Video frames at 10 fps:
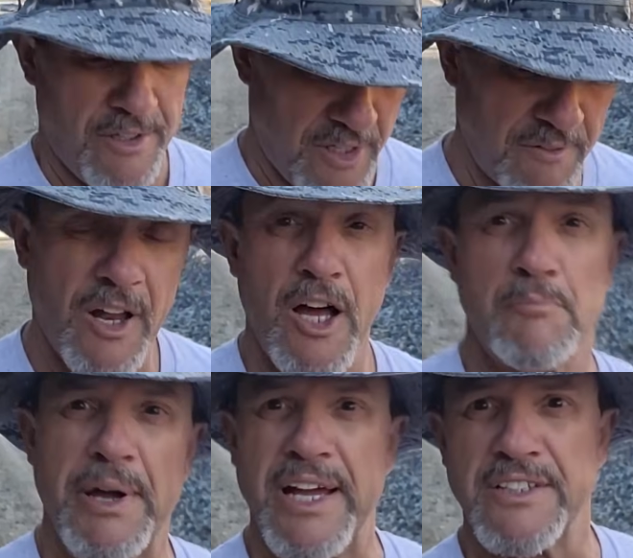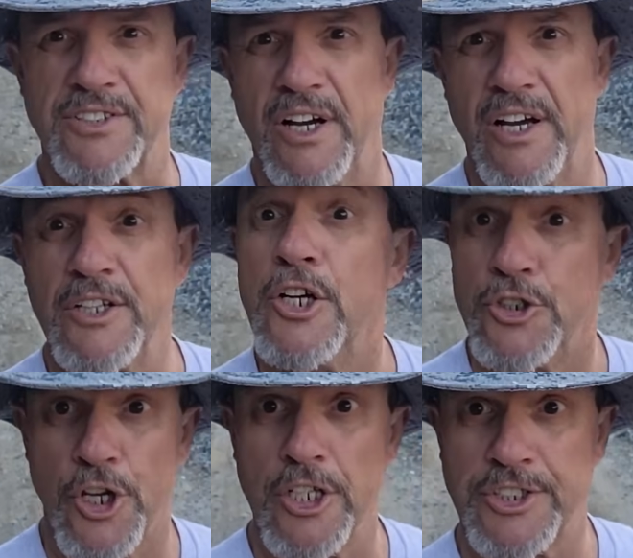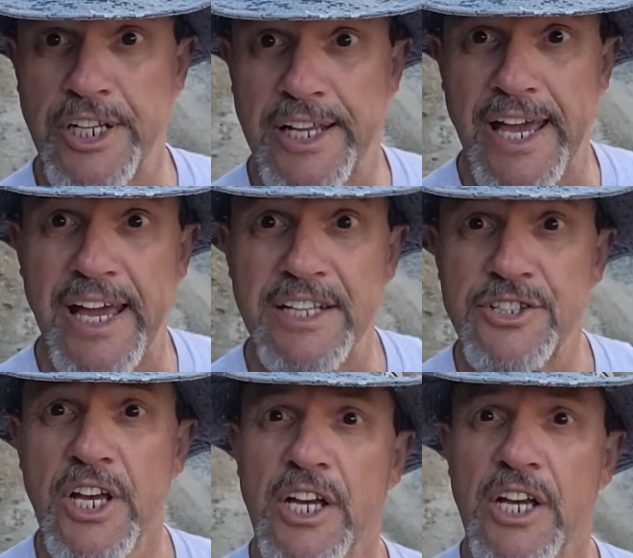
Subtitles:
of long pants on, just in case.